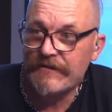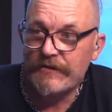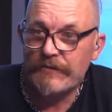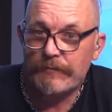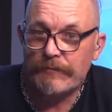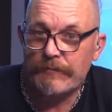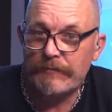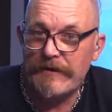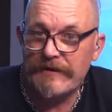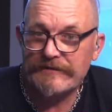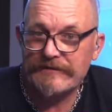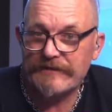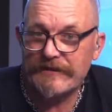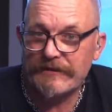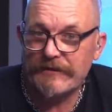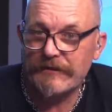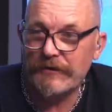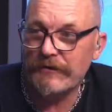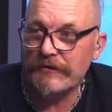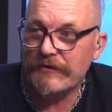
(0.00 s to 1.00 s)
You
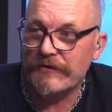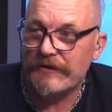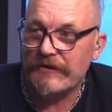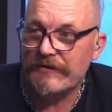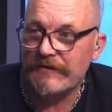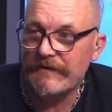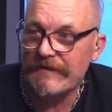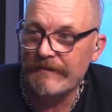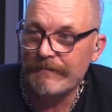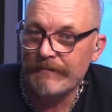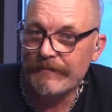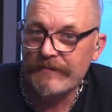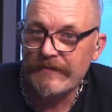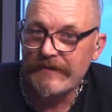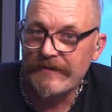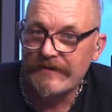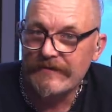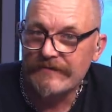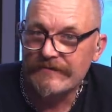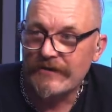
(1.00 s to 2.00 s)
mentioned it earlier.
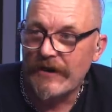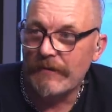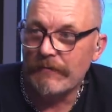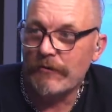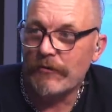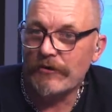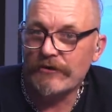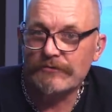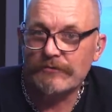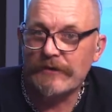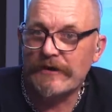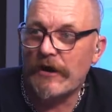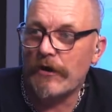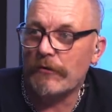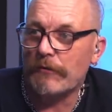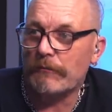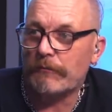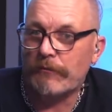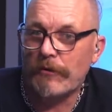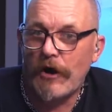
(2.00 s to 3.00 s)
Tom Gores went
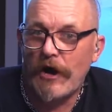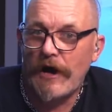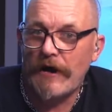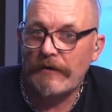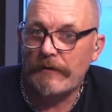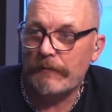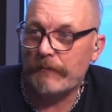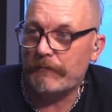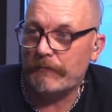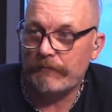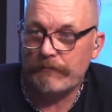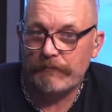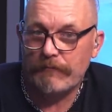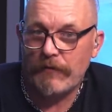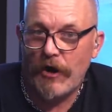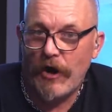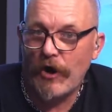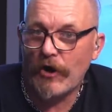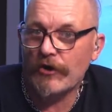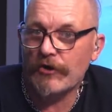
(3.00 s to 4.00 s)
out and brought
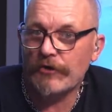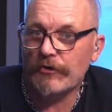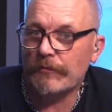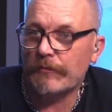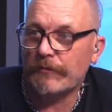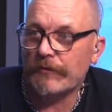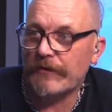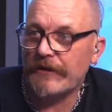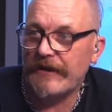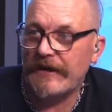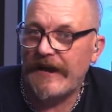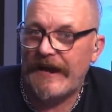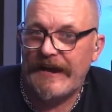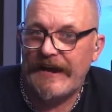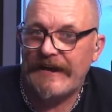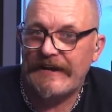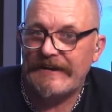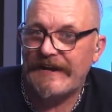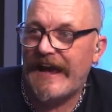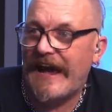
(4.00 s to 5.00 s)
arguably
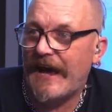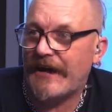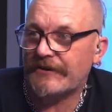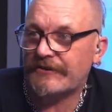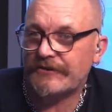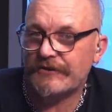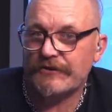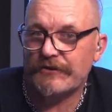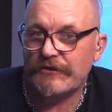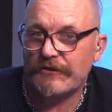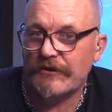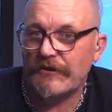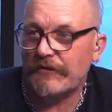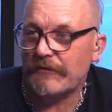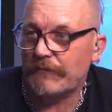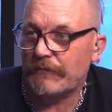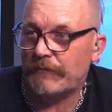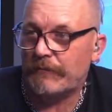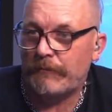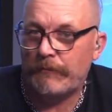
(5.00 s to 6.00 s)
a
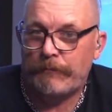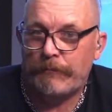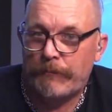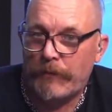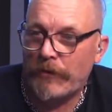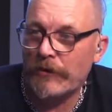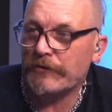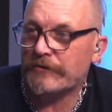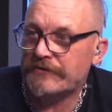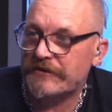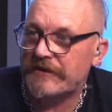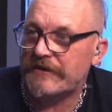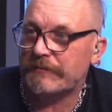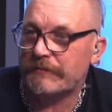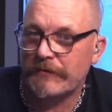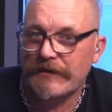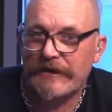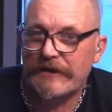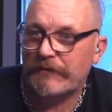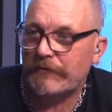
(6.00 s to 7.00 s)
national person
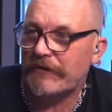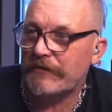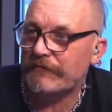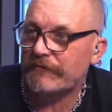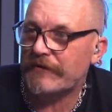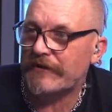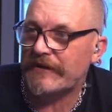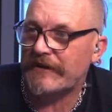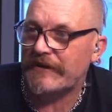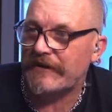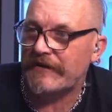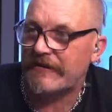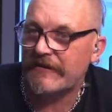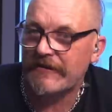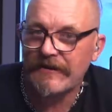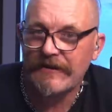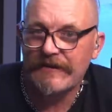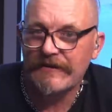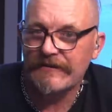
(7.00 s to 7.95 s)
in Blake Griffin here.